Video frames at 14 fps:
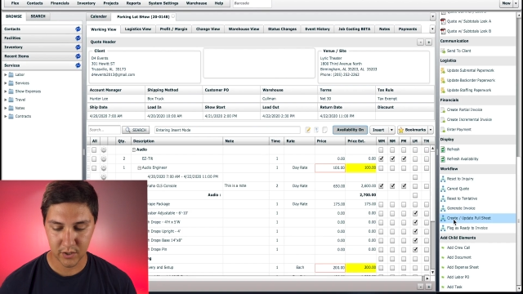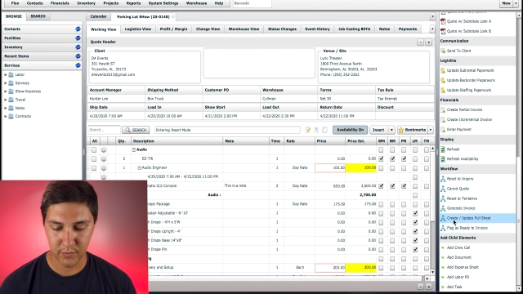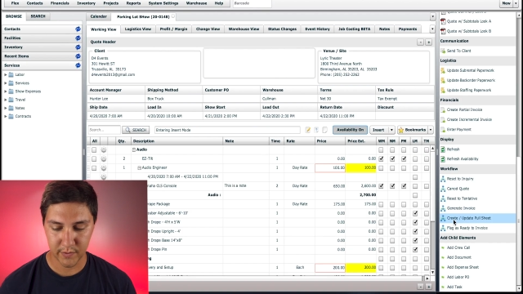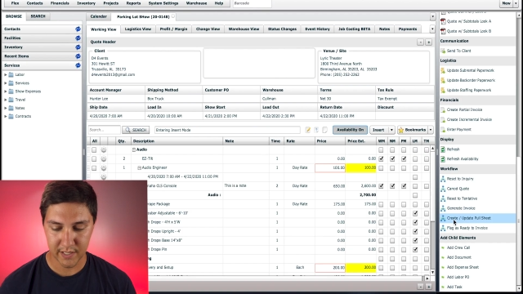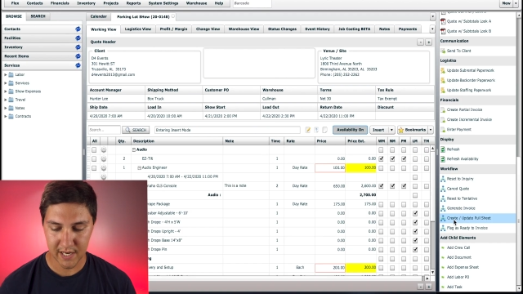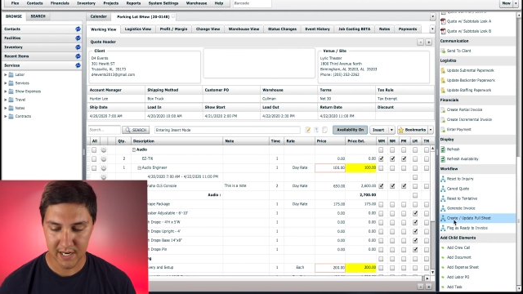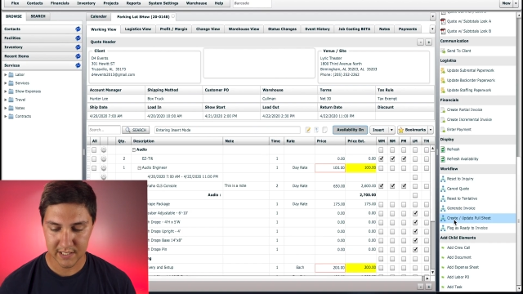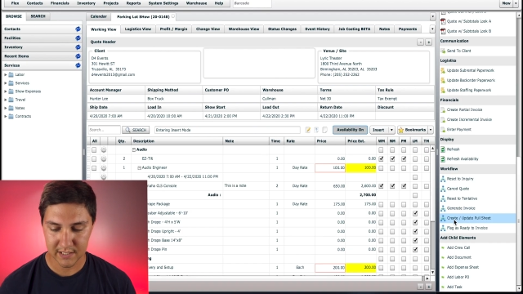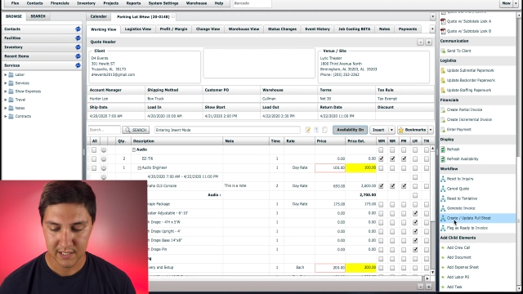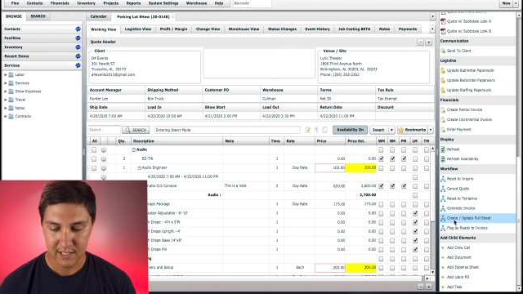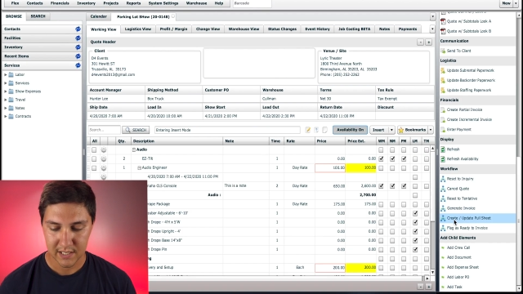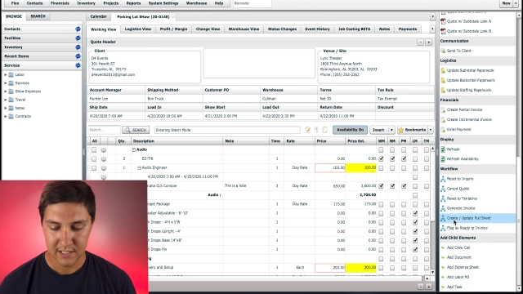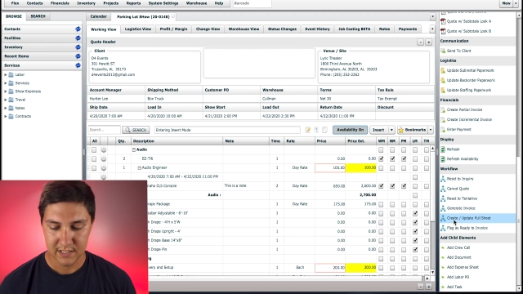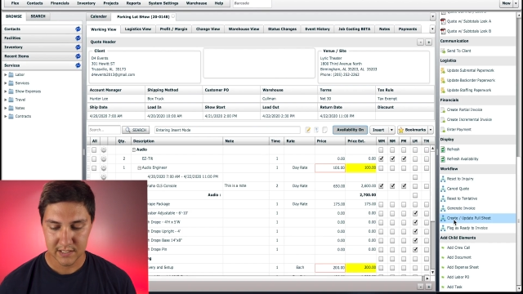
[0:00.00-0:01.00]

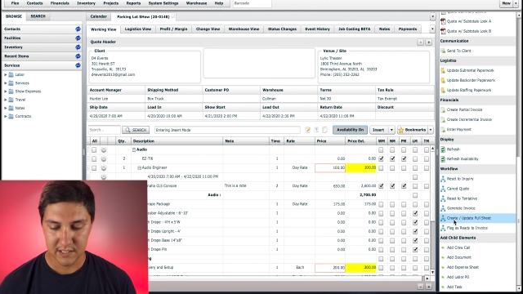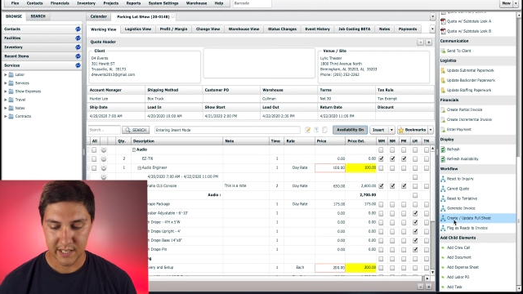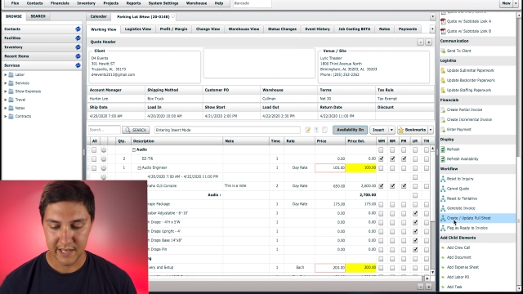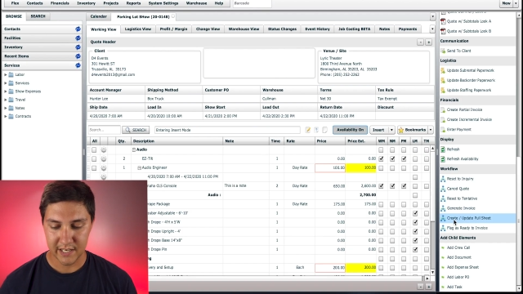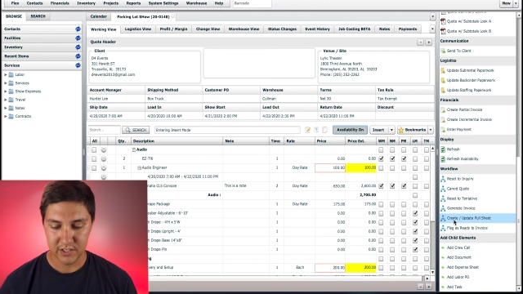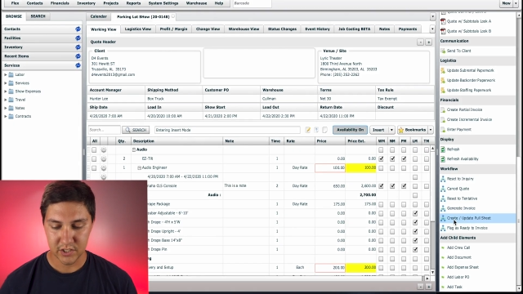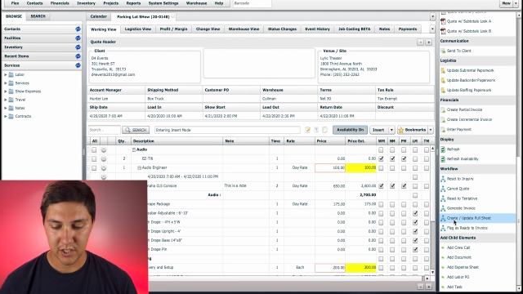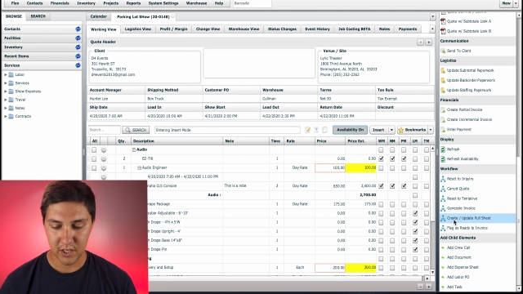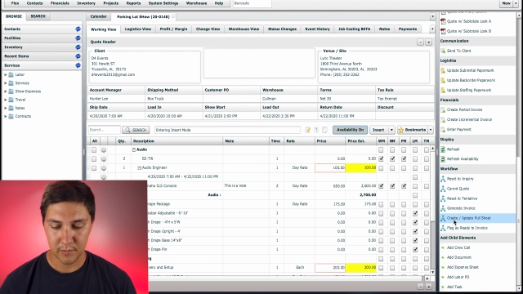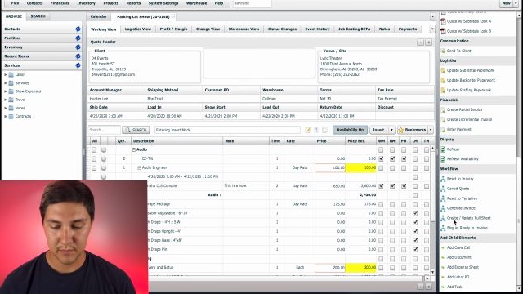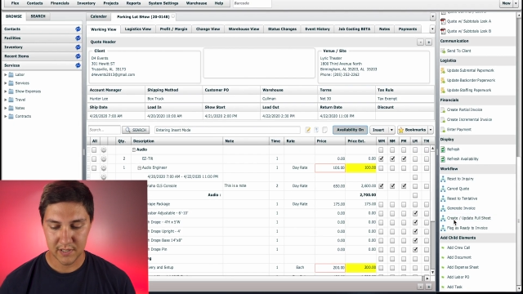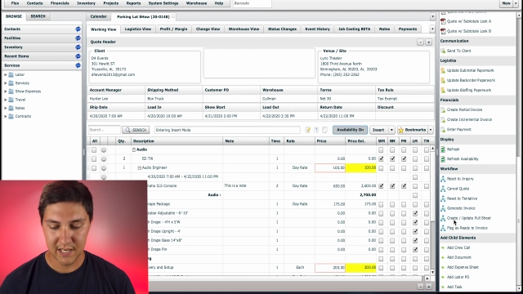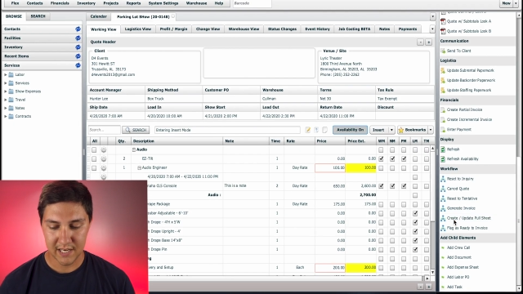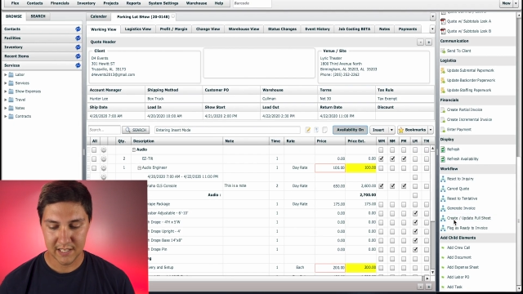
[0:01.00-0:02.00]

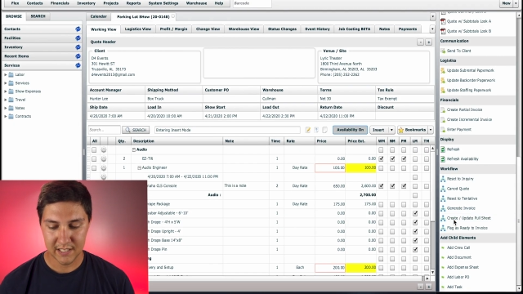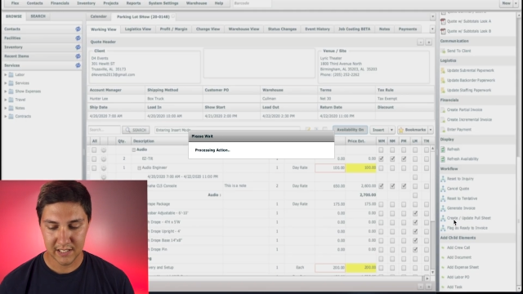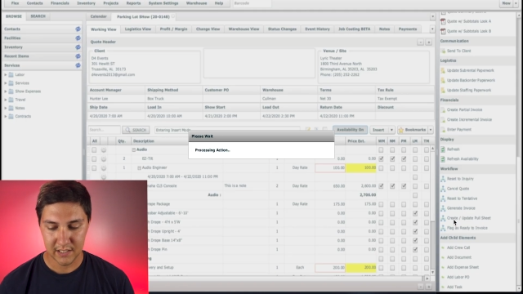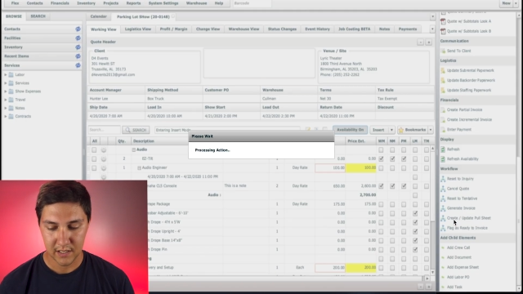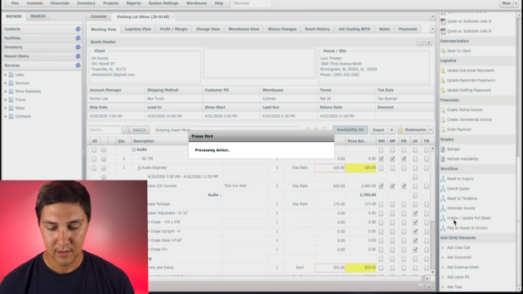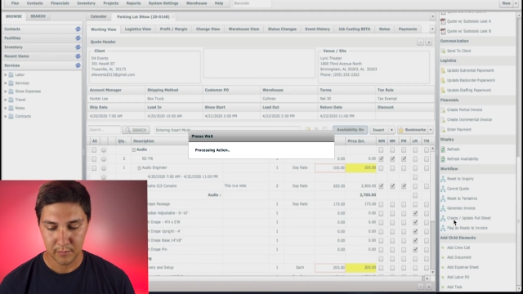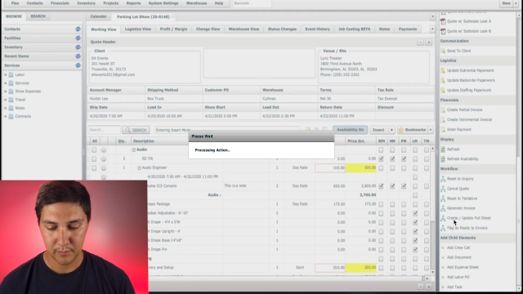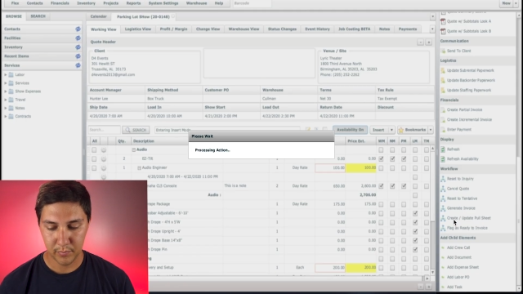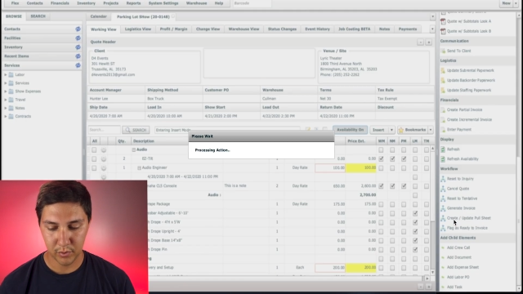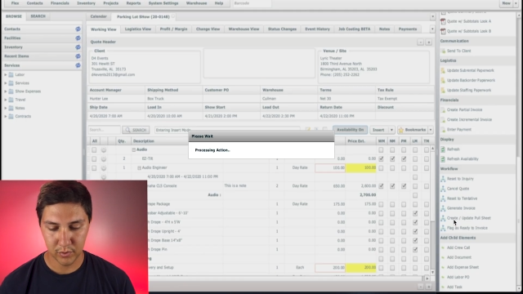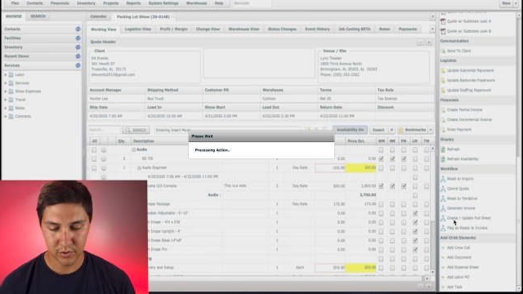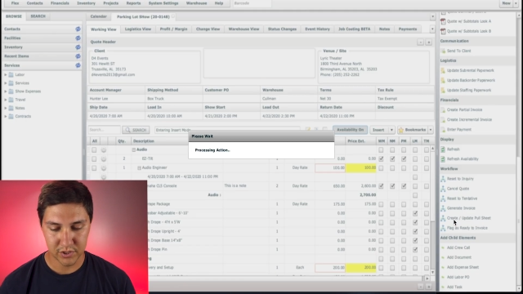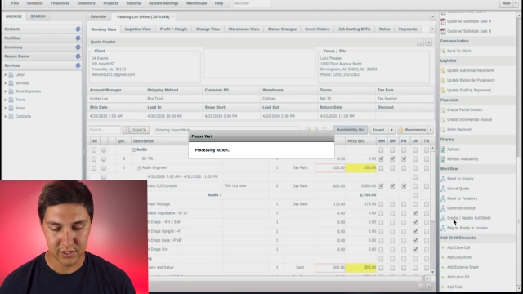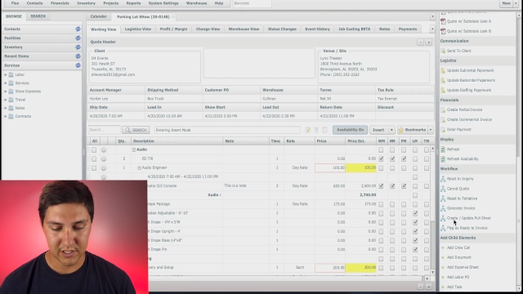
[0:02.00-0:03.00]
create/update
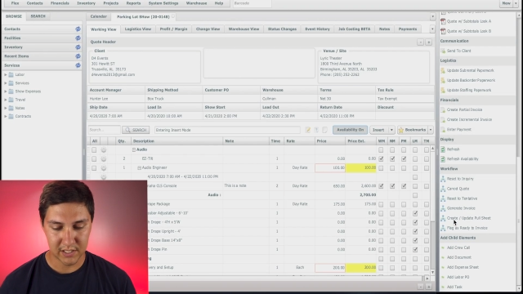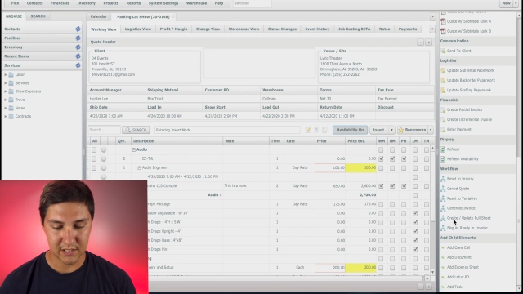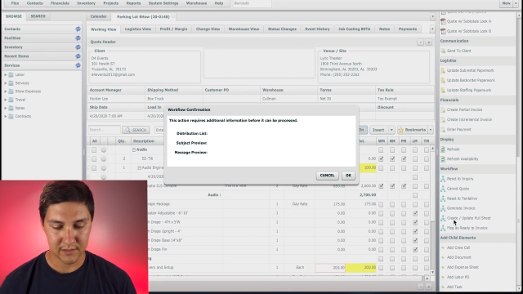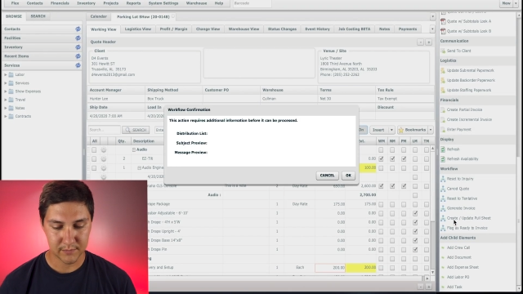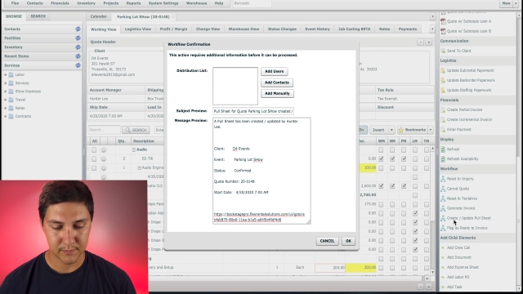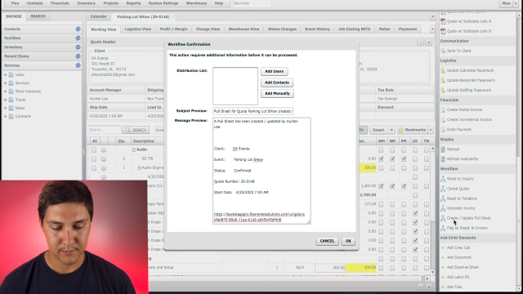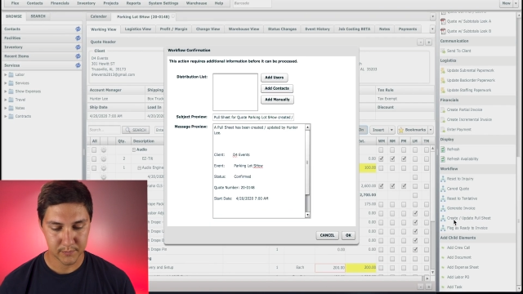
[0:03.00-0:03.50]
pull sheet.